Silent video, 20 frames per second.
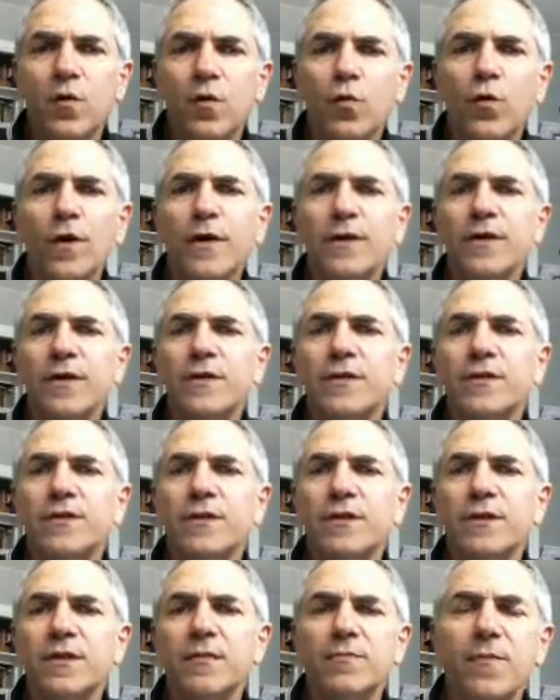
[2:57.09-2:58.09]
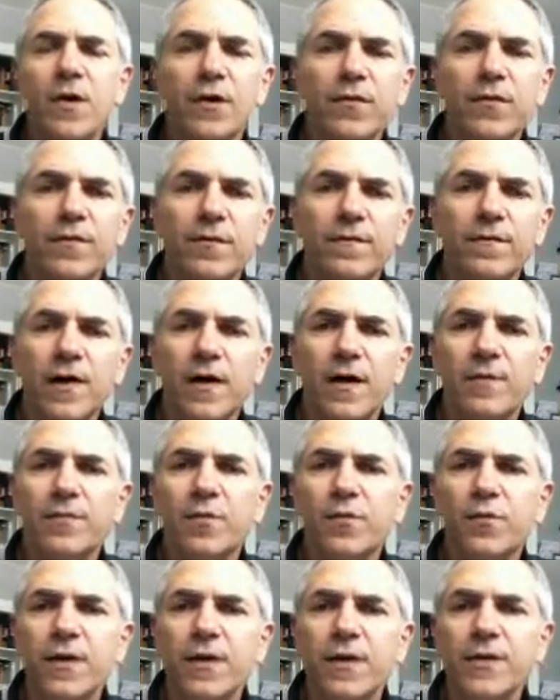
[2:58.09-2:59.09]
What is the mode of
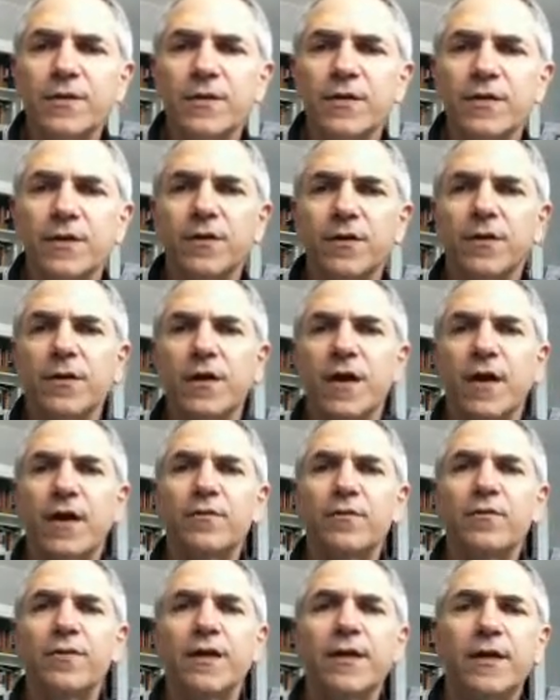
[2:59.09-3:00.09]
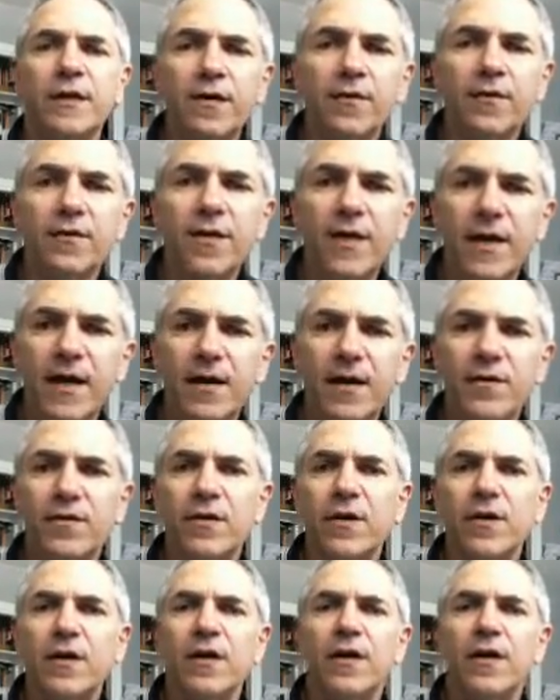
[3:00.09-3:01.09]
operation? How do they carry out
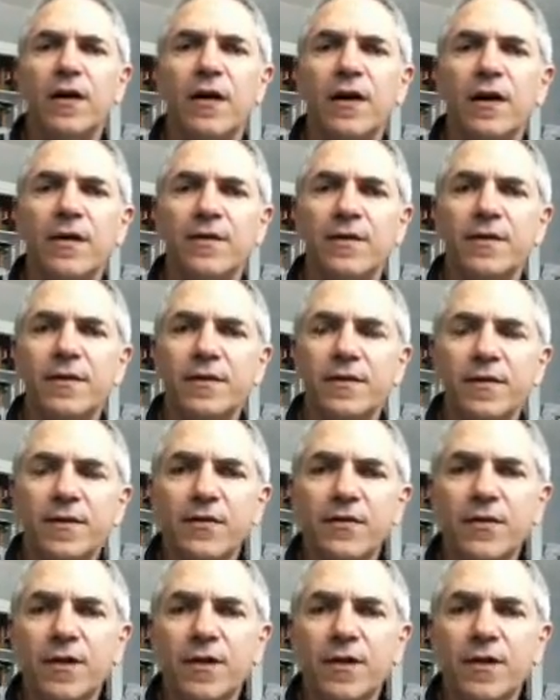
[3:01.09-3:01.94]
the